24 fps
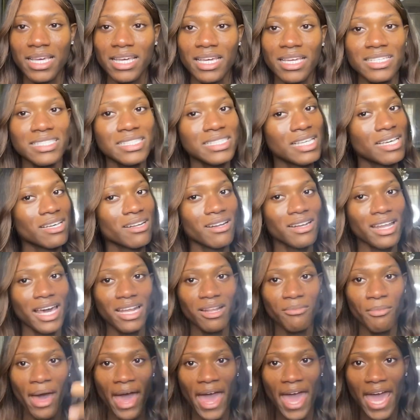skittled out
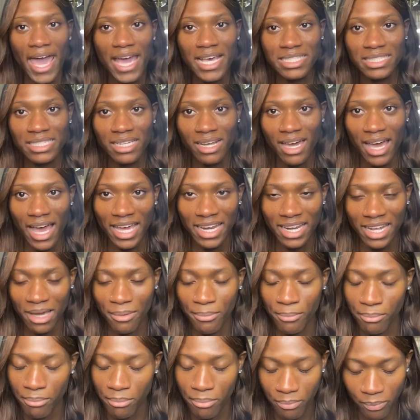of my ass to the
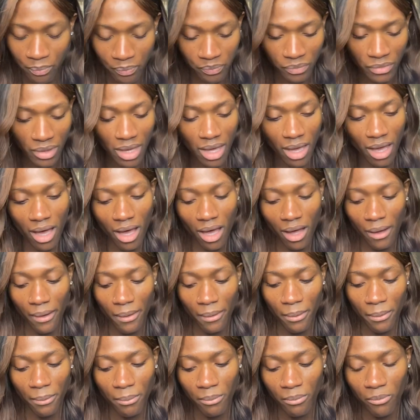goddamn
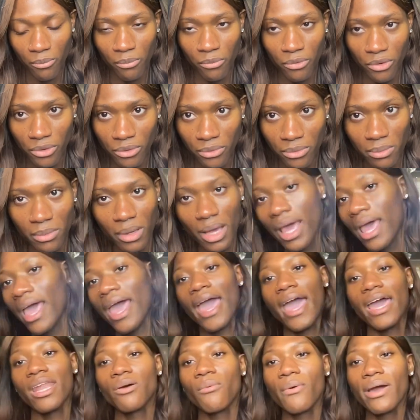um, room.
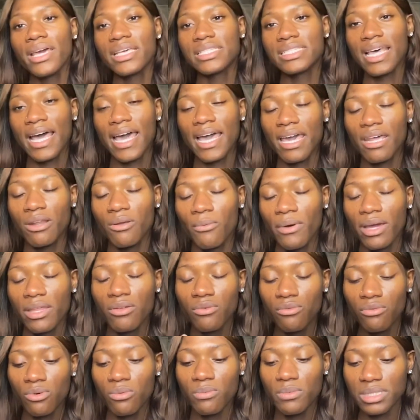And the way is and the way the
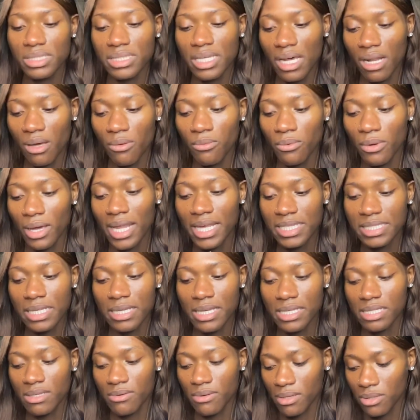room was set, way it's
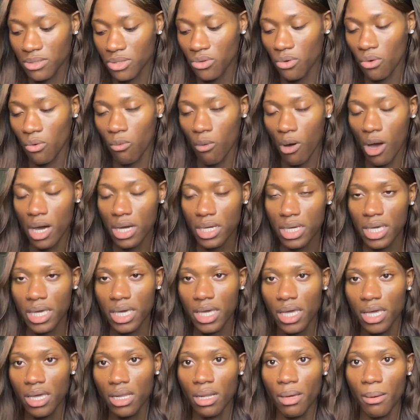also that you will walk
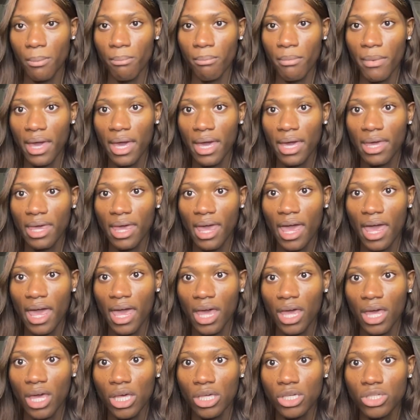in, make
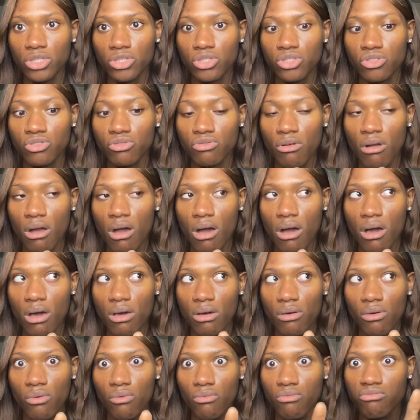a
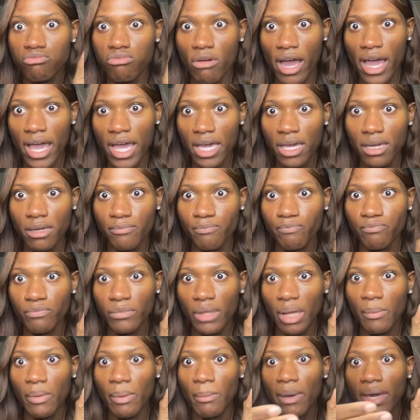strong right,
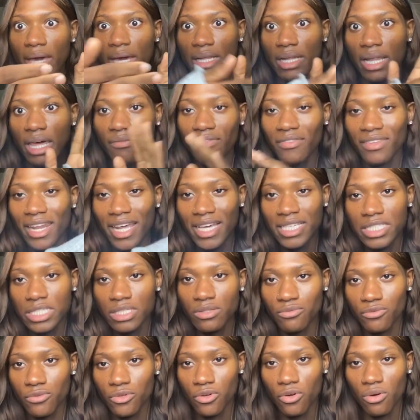and then make a left, and that's his
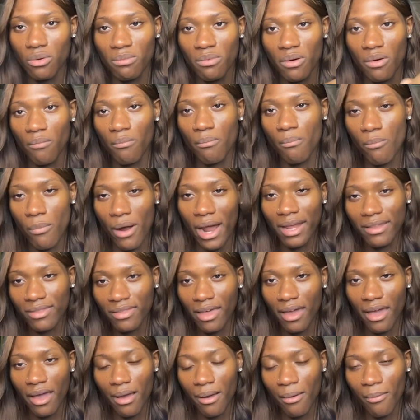room right
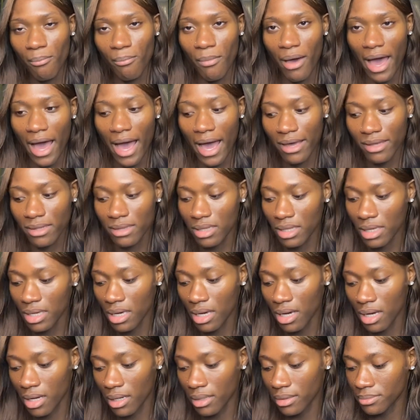there by the
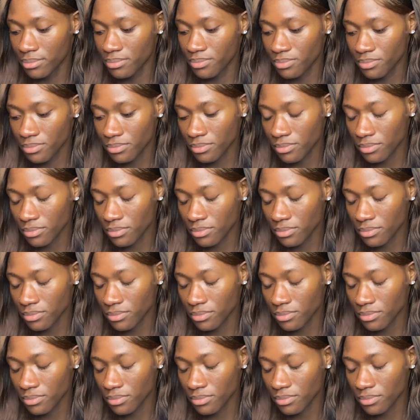um,